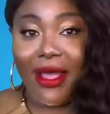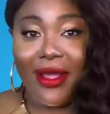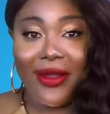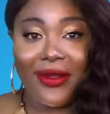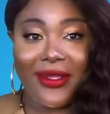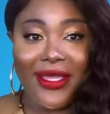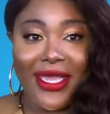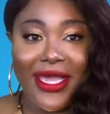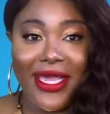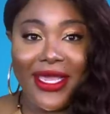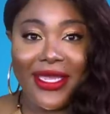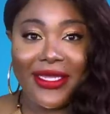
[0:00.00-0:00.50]

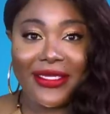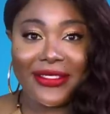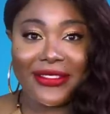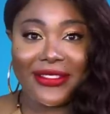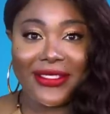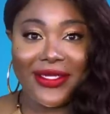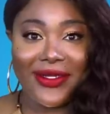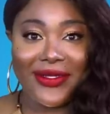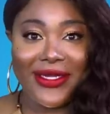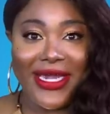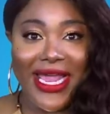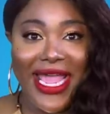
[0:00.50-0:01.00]
Okay,
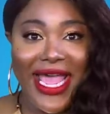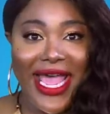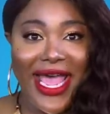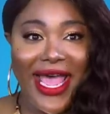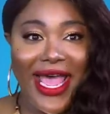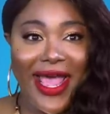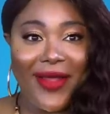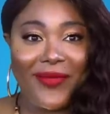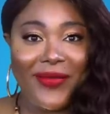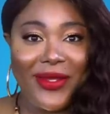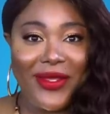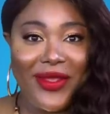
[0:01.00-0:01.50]
so now
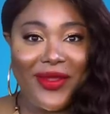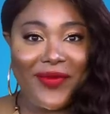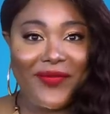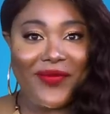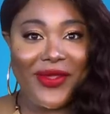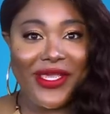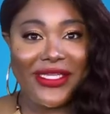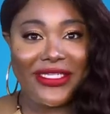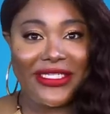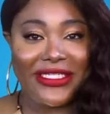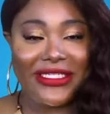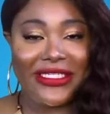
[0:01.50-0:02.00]
I'm hearing
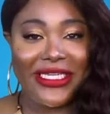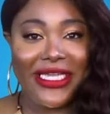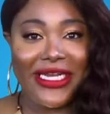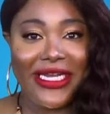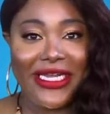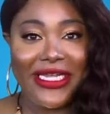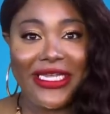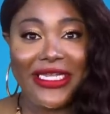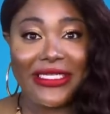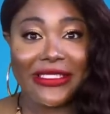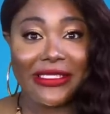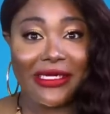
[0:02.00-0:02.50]
Bizzy say that
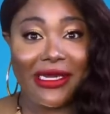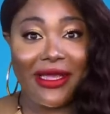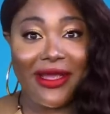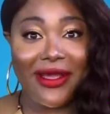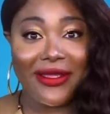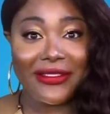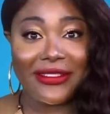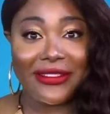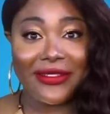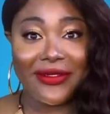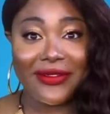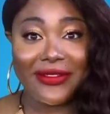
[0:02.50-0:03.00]
he's
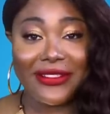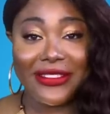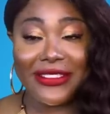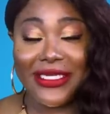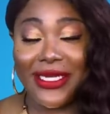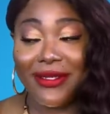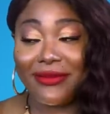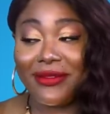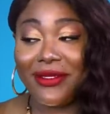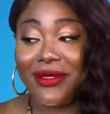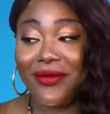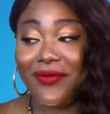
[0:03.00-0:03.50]
lost on
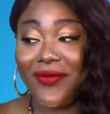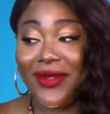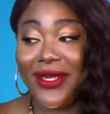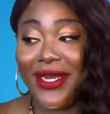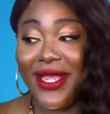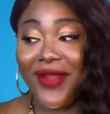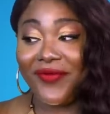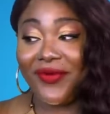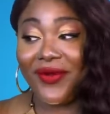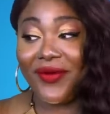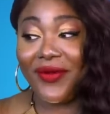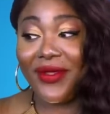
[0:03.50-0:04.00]
something or
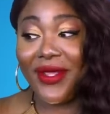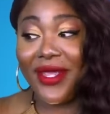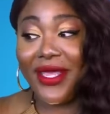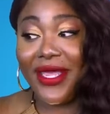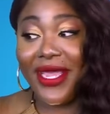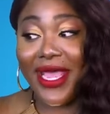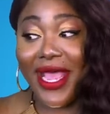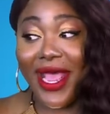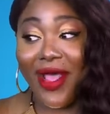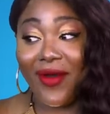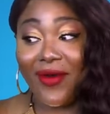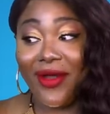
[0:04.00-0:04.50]
whatever.
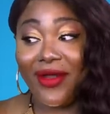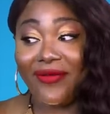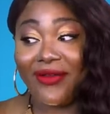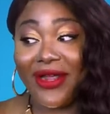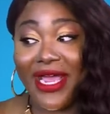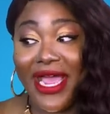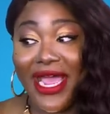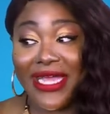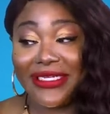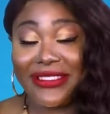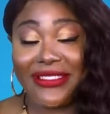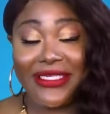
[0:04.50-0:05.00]
However,
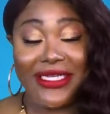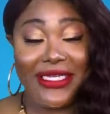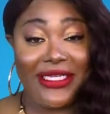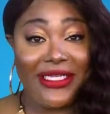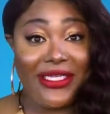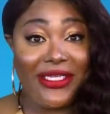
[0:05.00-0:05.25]
I see